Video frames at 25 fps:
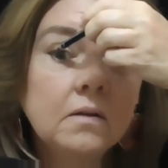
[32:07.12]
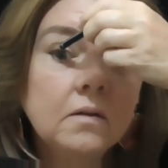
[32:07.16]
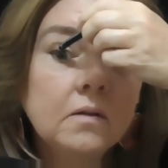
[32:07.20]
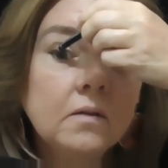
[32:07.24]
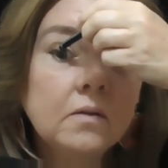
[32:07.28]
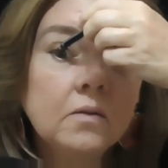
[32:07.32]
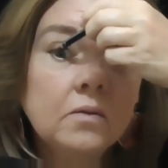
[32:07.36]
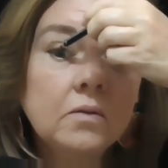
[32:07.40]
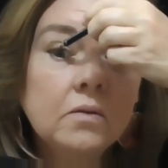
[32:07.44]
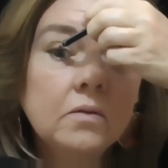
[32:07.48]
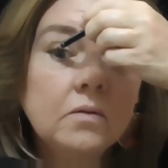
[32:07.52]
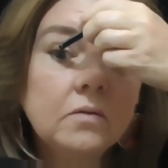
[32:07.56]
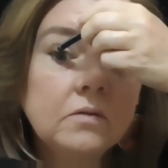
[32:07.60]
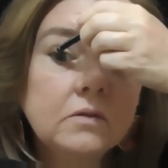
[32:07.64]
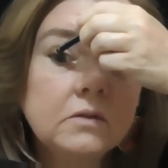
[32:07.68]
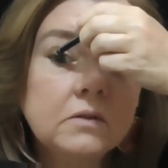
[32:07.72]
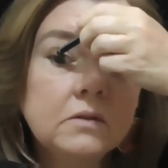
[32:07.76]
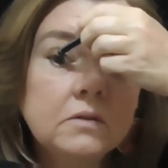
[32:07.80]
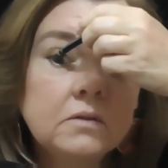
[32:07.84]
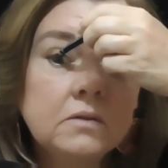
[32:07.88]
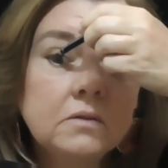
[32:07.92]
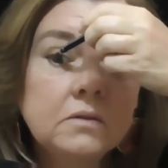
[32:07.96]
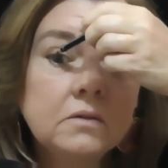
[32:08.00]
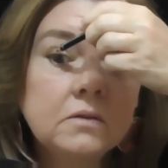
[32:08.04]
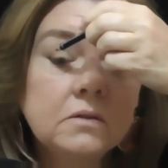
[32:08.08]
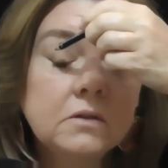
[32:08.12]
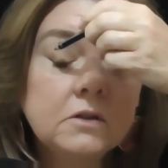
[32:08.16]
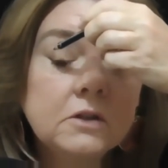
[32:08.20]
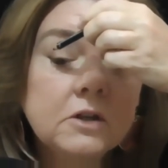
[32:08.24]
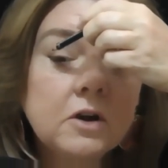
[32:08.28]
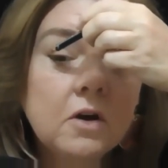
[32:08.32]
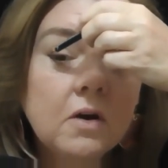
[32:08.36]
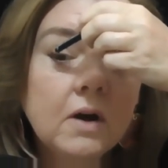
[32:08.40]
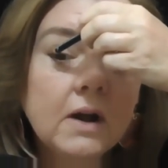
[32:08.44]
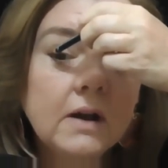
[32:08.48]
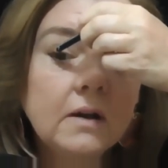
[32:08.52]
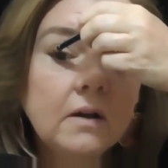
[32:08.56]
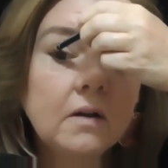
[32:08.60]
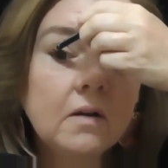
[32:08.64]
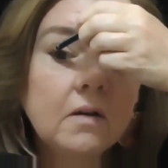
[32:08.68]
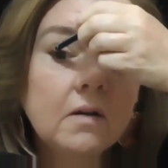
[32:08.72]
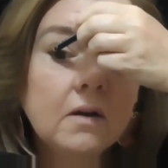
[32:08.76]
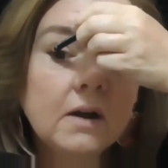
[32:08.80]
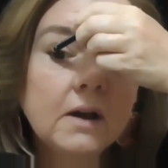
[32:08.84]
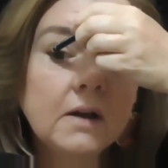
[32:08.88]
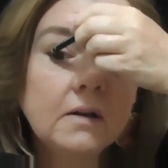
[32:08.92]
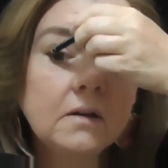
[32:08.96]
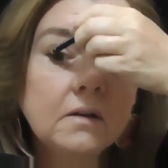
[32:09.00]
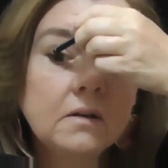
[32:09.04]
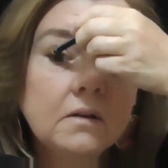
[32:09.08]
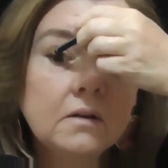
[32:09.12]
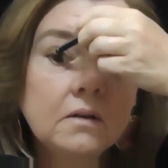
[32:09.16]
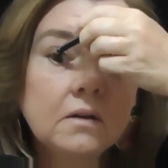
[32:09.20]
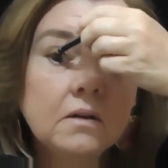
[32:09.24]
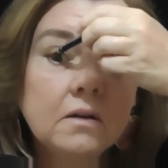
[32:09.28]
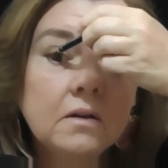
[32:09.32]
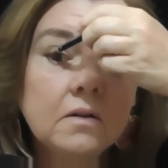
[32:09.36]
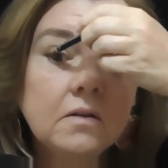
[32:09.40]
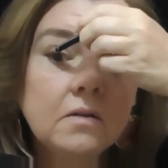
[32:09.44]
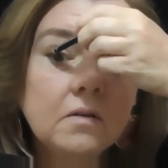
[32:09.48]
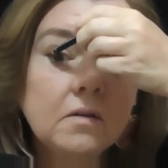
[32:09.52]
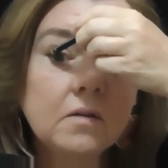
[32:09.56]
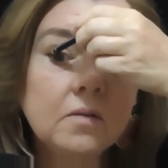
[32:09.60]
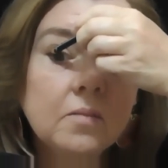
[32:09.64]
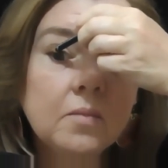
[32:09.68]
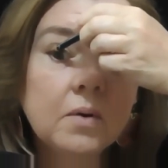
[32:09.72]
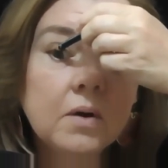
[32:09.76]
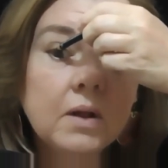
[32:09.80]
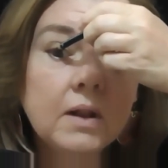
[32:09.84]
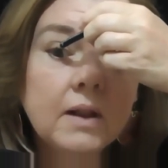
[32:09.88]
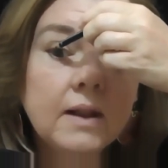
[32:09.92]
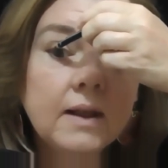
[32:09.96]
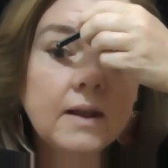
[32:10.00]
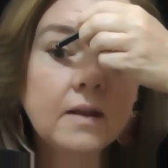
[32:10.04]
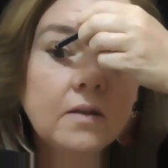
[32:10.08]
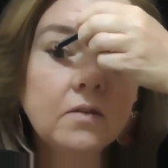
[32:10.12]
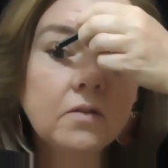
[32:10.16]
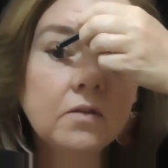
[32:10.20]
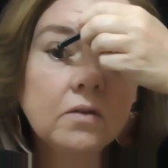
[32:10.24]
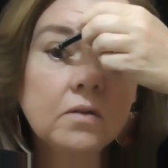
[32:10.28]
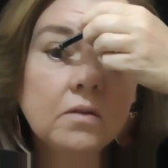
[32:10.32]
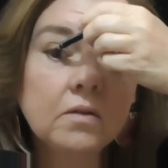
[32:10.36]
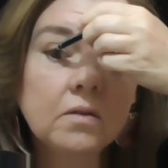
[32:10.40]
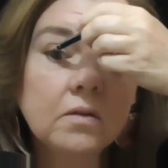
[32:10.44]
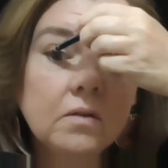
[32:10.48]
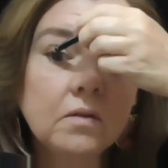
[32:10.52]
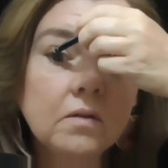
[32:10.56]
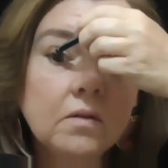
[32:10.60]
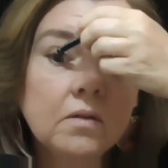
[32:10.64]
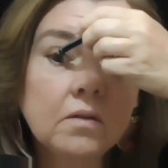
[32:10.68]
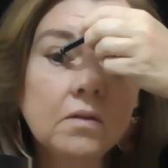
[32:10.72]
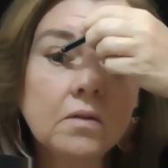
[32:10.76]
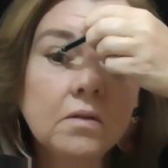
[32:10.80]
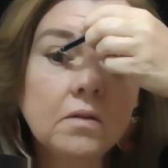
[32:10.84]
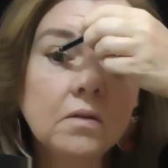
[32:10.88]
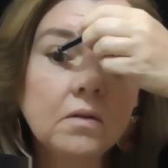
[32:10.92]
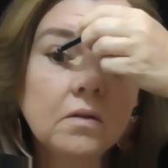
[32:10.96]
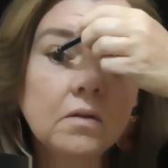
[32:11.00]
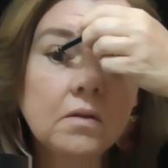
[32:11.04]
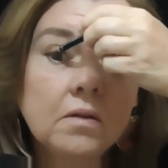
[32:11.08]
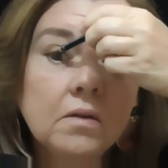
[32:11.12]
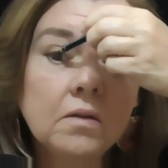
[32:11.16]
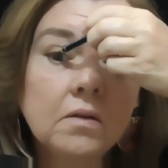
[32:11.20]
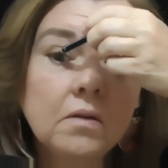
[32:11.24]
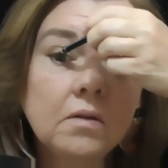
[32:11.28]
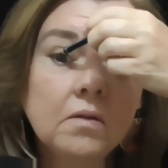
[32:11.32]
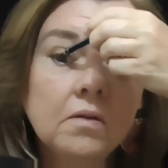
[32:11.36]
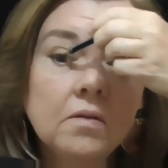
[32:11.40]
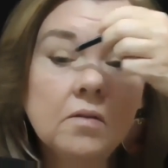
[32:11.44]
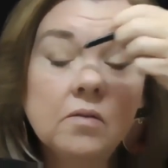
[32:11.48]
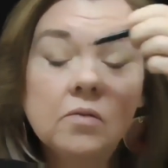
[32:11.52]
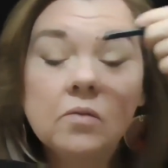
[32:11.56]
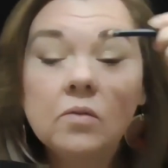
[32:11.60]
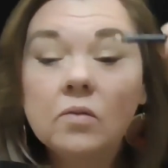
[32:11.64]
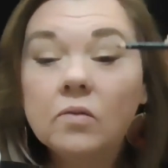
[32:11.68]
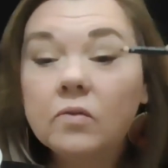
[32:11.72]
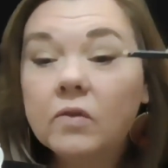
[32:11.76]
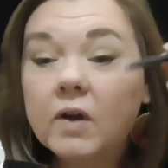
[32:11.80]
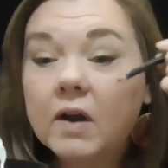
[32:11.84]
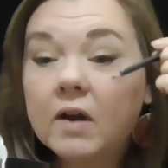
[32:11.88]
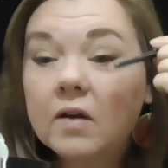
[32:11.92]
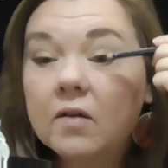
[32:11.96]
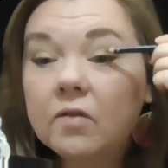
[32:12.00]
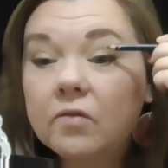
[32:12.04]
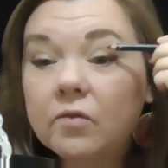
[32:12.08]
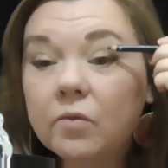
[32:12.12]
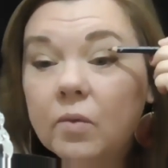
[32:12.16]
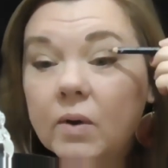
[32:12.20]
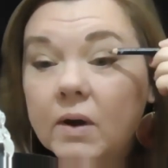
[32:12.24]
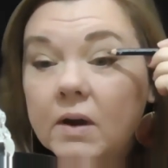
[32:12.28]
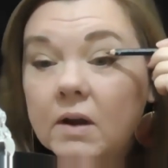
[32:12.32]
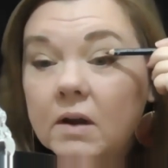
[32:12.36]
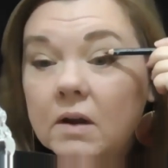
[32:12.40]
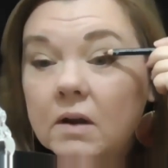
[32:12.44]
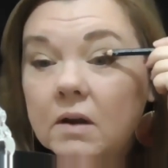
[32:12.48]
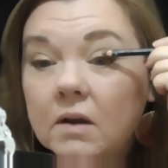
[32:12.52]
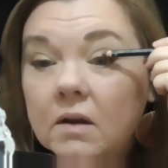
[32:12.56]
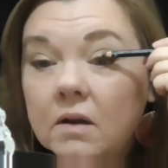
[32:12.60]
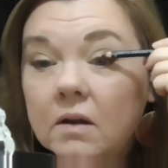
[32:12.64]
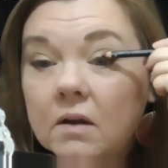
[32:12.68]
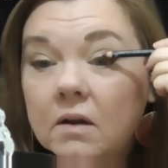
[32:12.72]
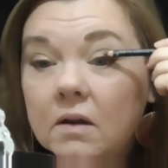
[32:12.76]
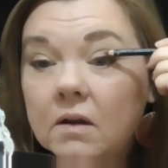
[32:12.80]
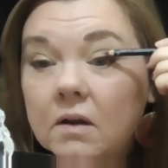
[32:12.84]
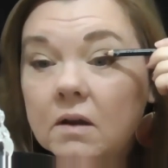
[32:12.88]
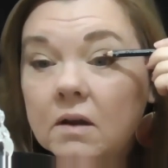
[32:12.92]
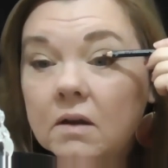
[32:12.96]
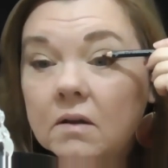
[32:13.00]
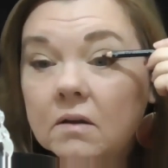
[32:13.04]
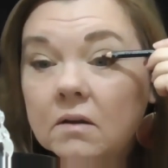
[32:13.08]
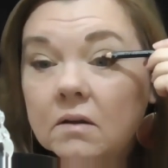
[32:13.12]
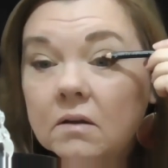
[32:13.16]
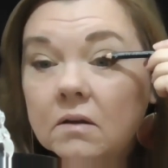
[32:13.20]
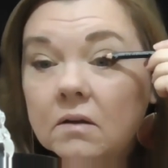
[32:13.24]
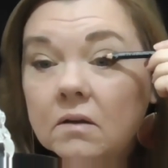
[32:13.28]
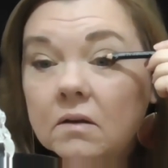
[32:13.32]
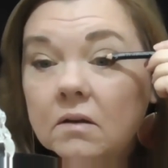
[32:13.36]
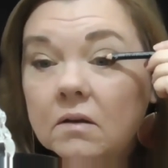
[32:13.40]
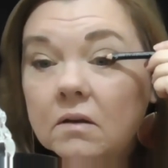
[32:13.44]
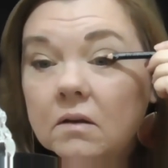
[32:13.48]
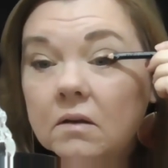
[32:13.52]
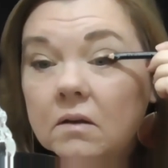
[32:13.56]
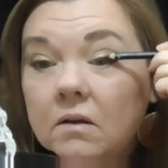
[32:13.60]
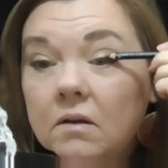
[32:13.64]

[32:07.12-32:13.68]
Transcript: sort of tight line close to my lashes, sort of halfway in.